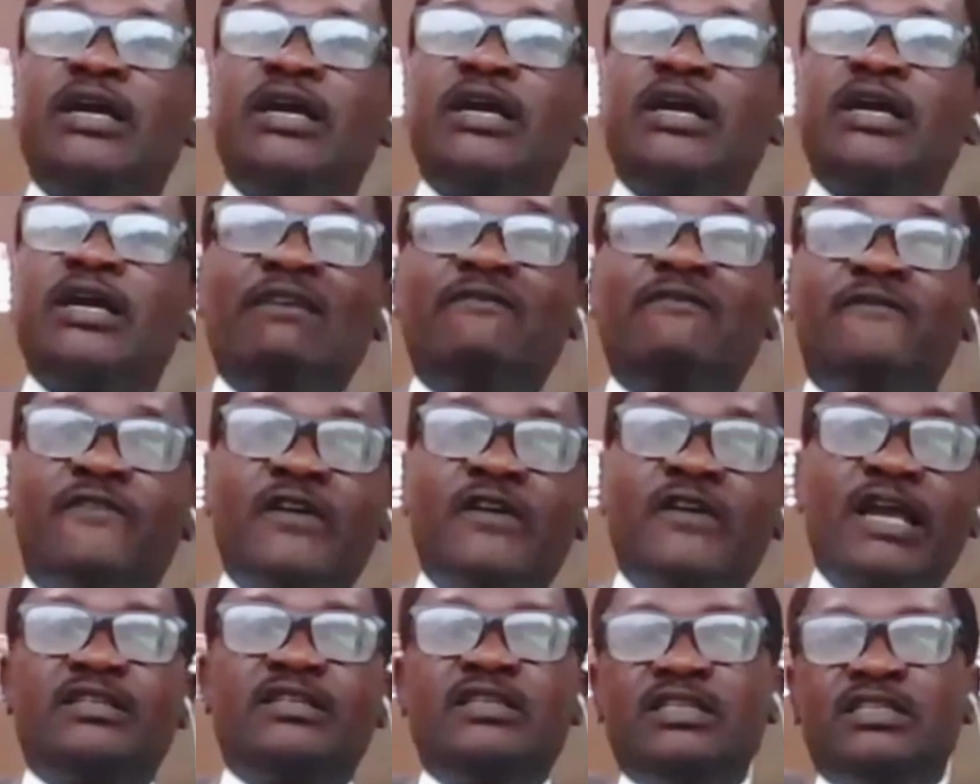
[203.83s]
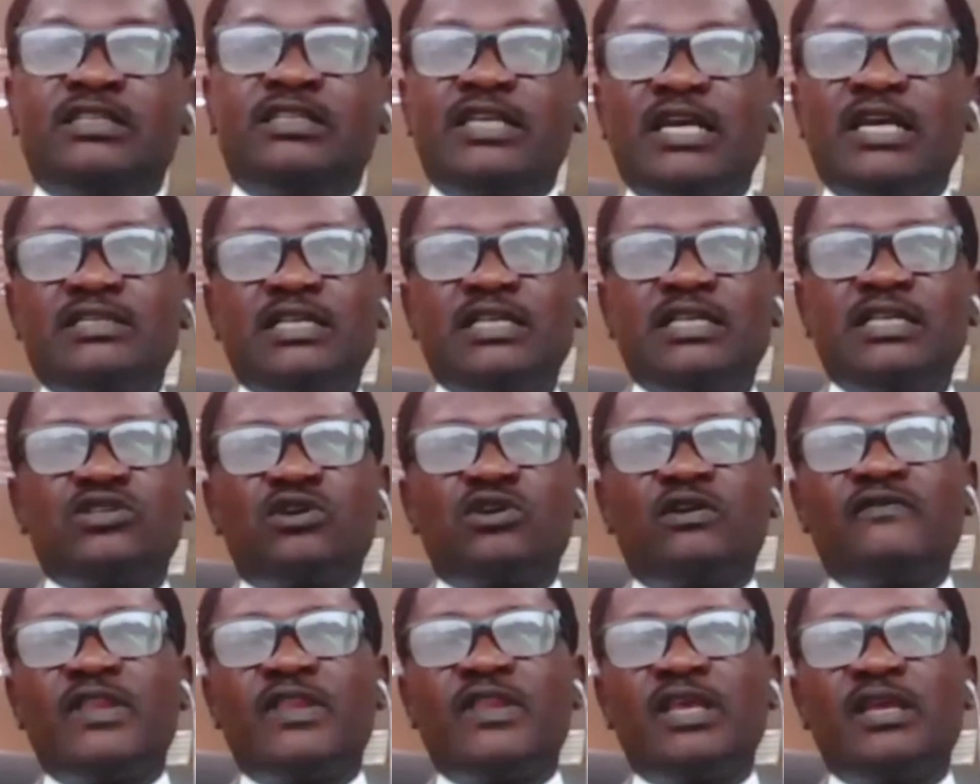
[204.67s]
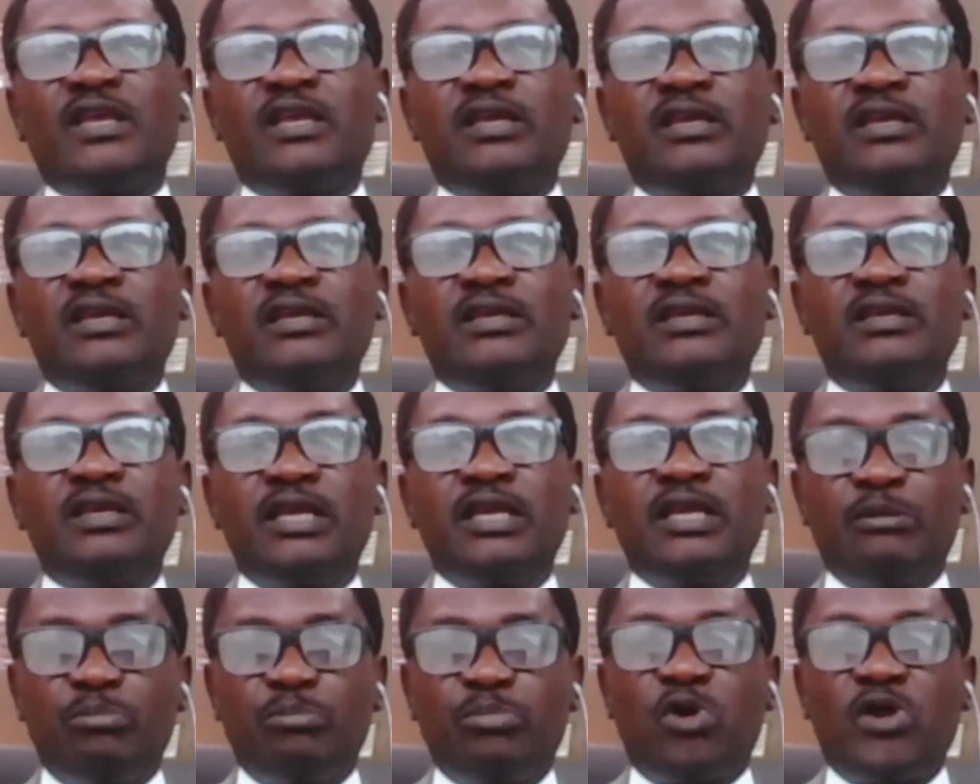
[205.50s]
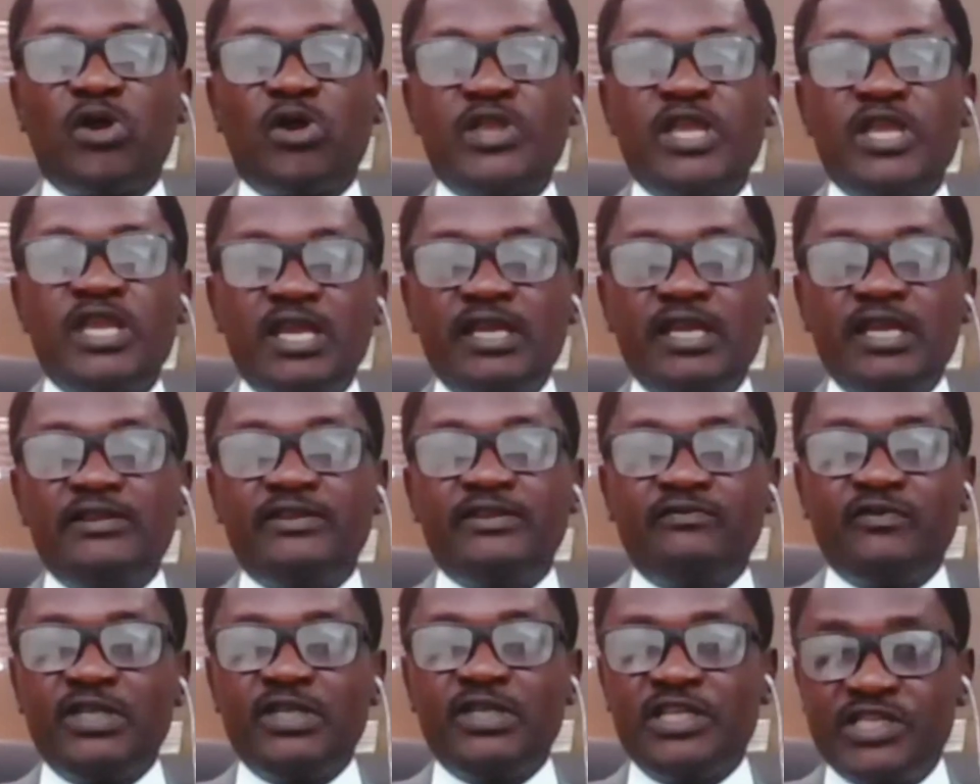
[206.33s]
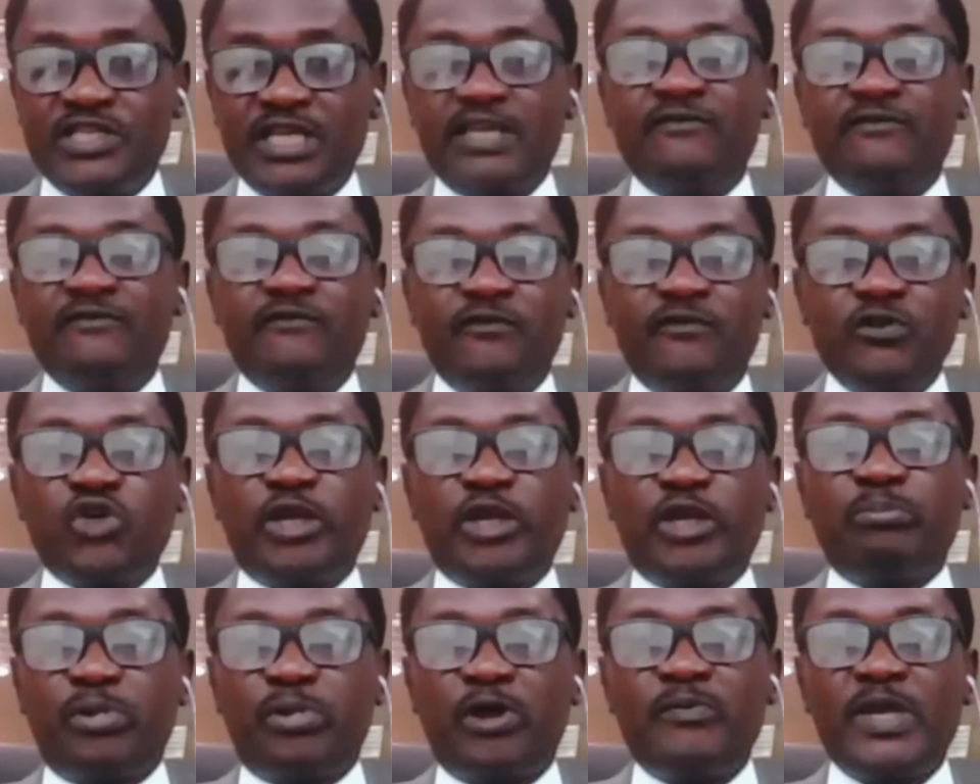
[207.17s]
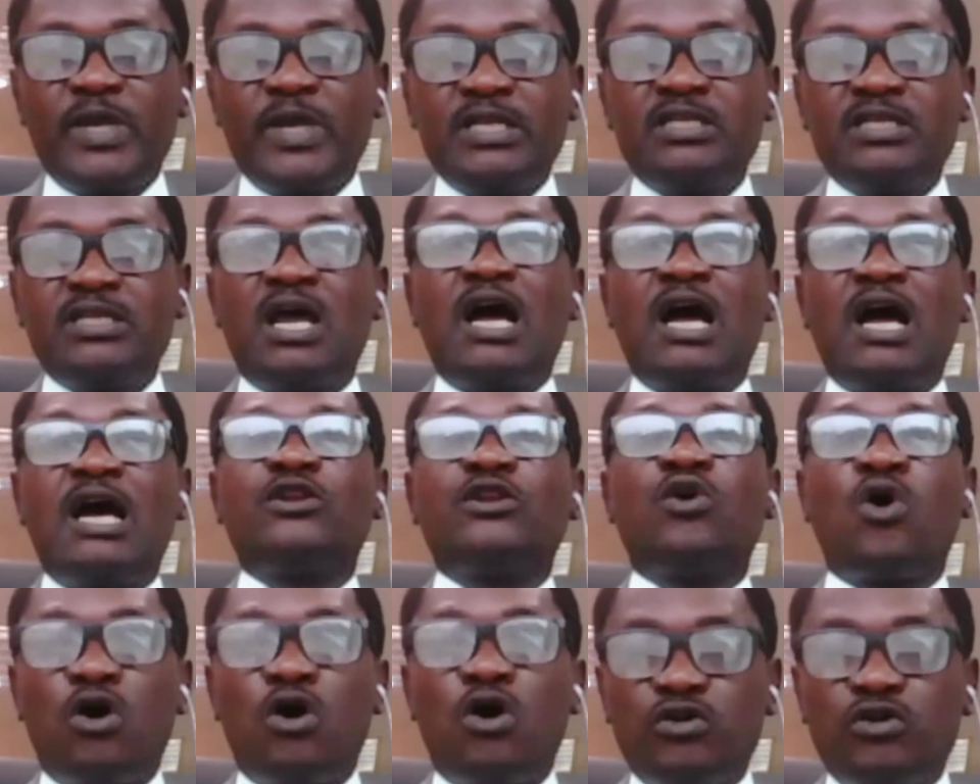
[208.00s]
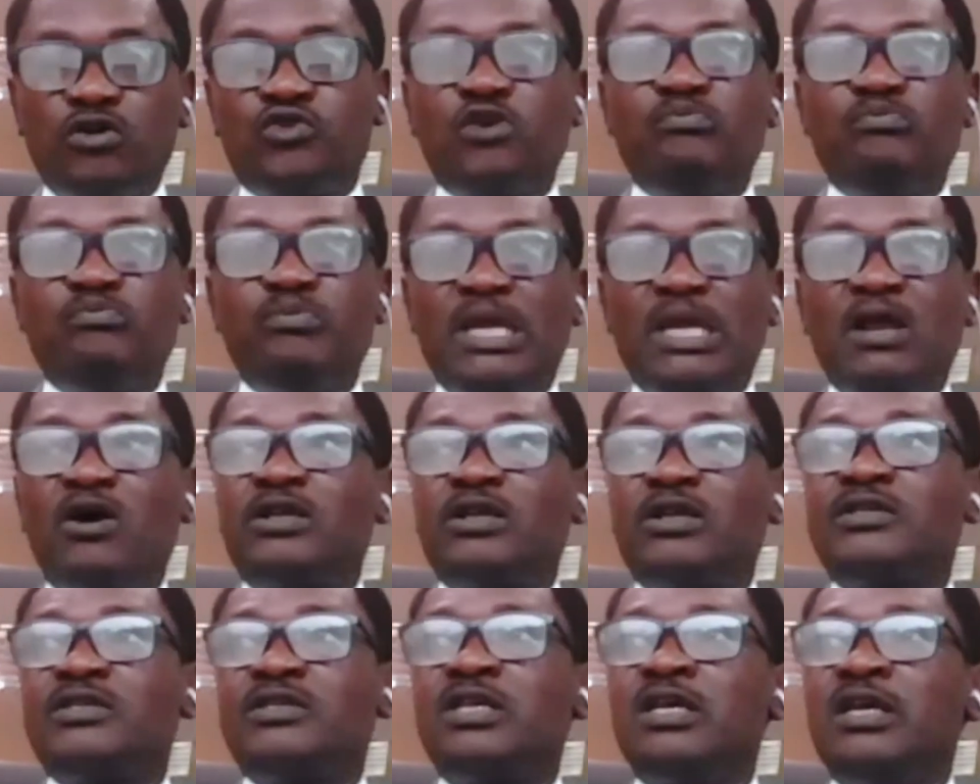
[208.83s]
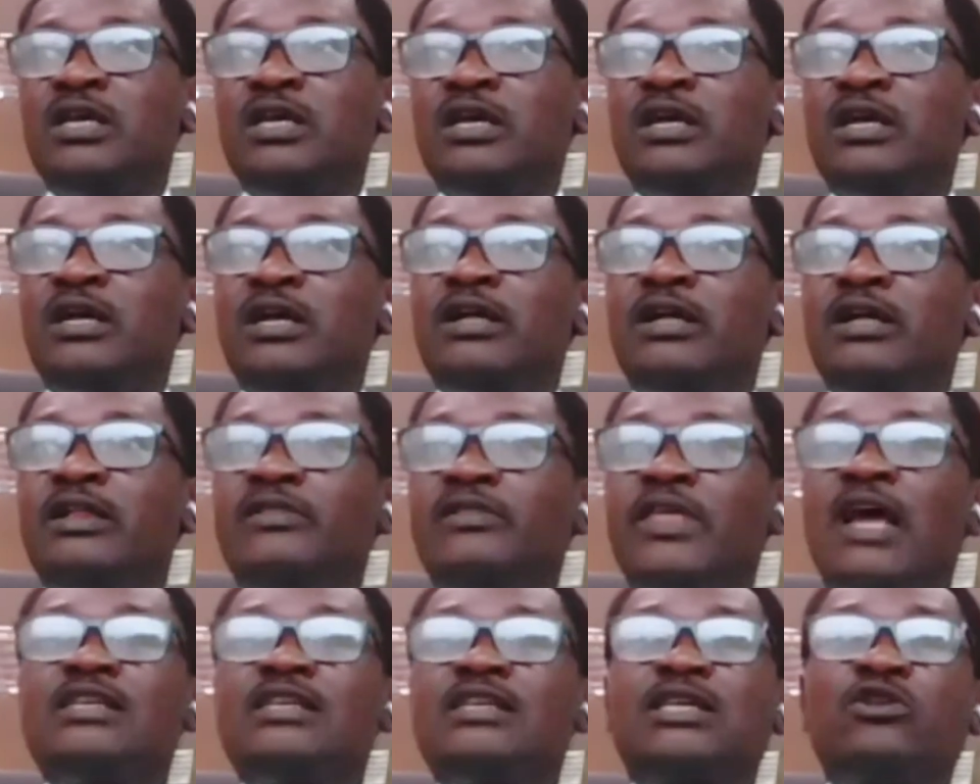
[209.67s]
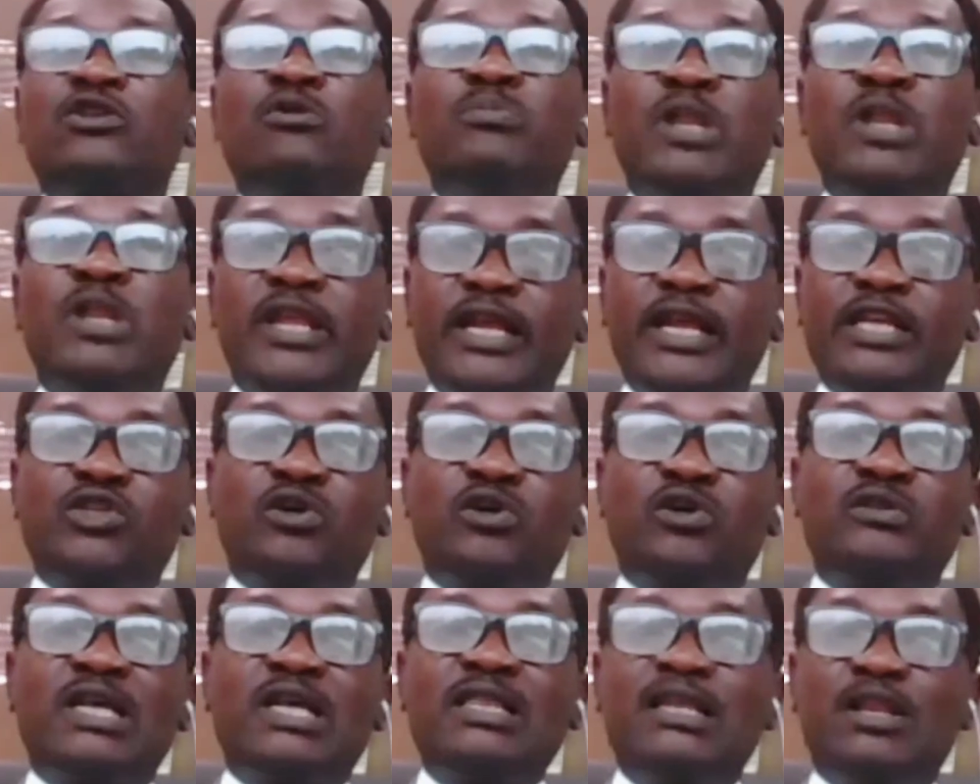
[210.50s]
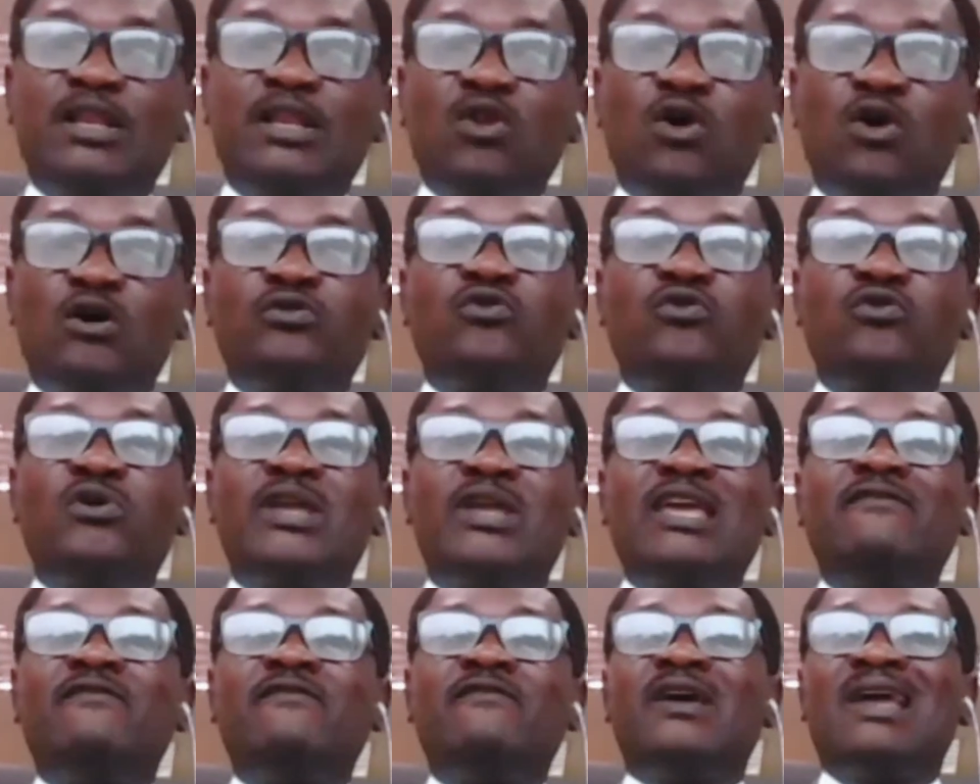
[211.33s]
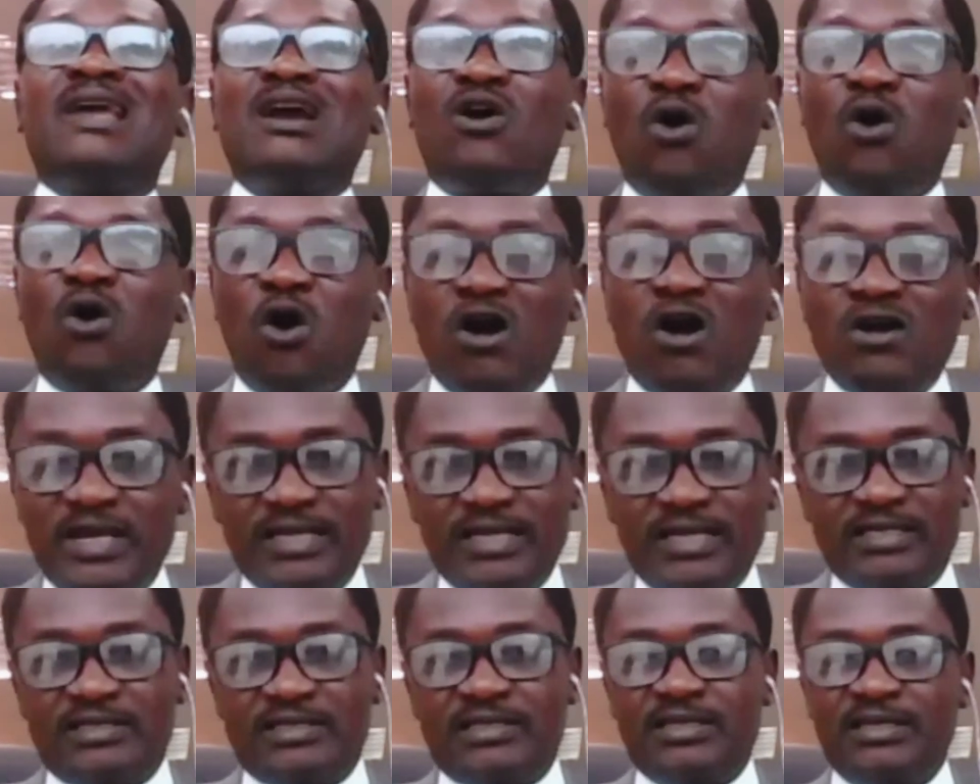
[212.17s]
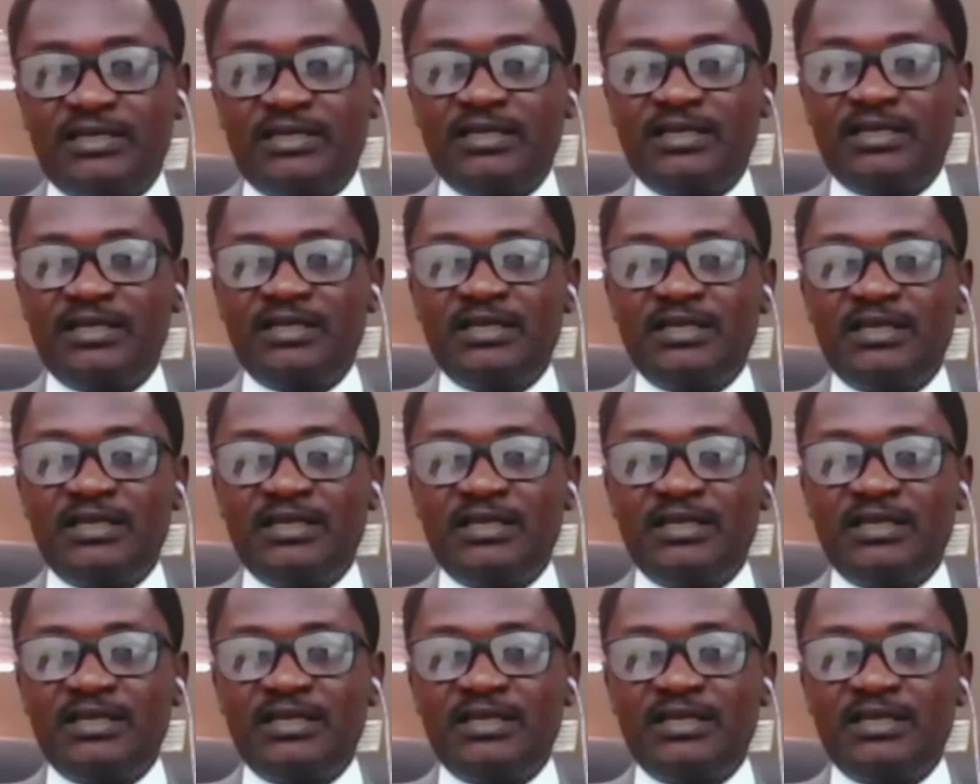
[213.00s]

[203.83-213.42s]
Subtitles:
it will affect the chances of the employee in seeking future employment, and also because there is an obligation under the law to give an honest,